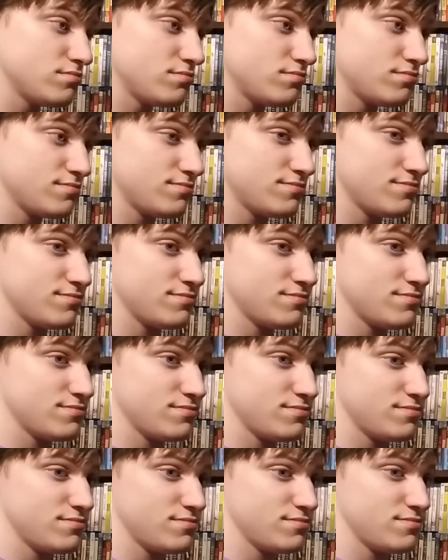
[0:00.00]

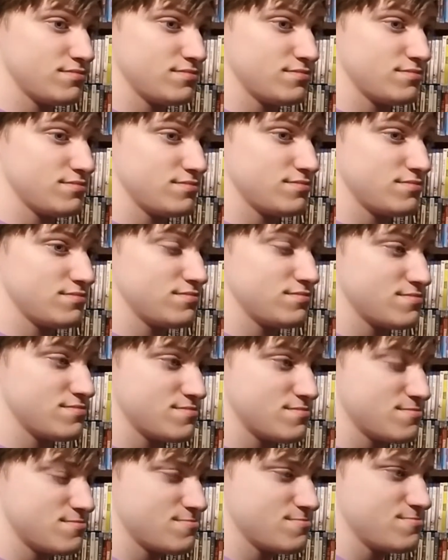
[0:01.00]

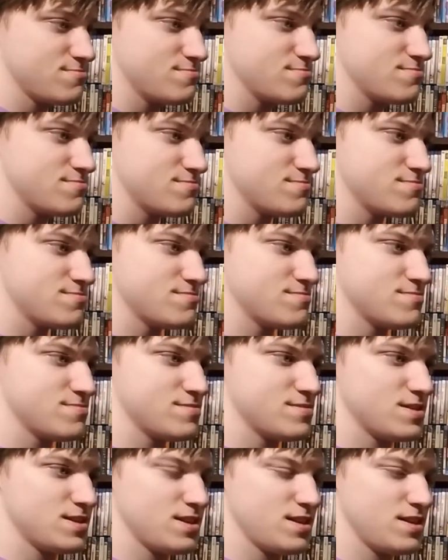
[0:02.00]

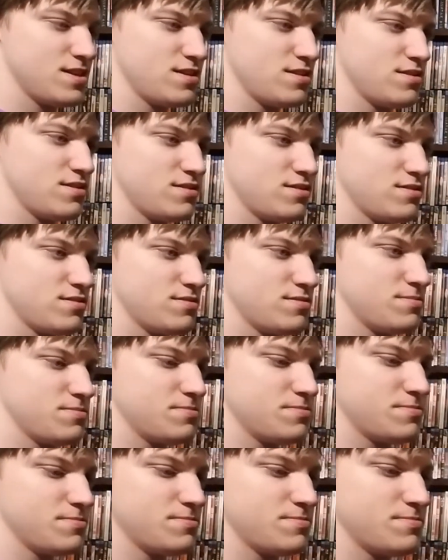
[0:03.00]

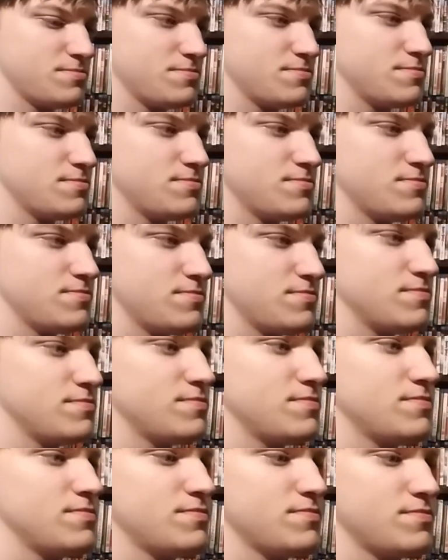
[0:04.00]

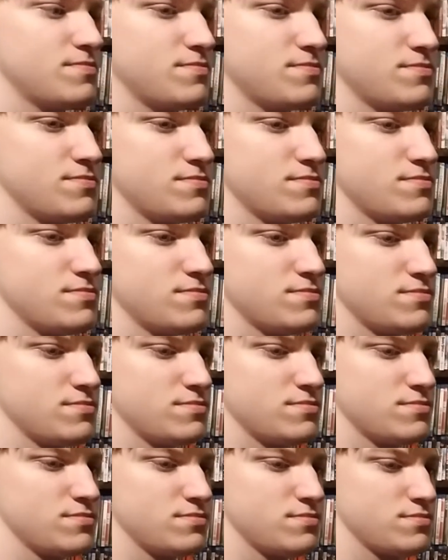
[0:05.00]

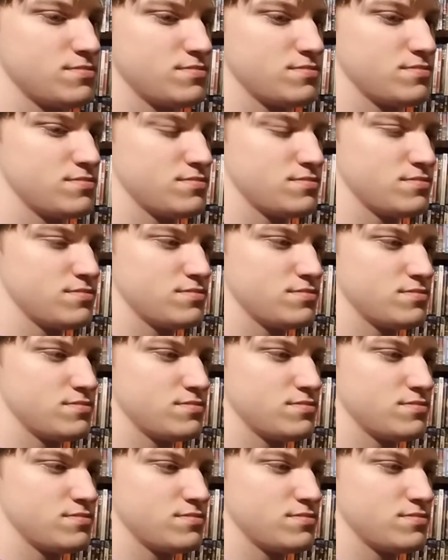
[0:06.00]
[no speech]